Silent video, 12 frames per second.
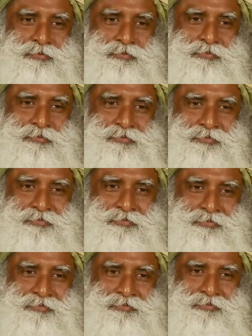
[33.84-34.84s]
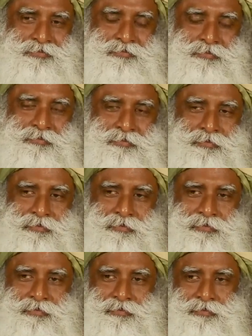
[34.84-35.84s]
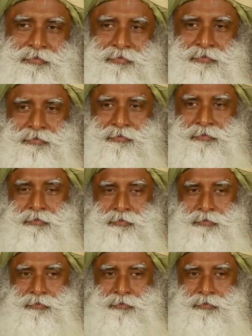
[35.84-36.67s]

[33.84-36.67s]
(no one is talking)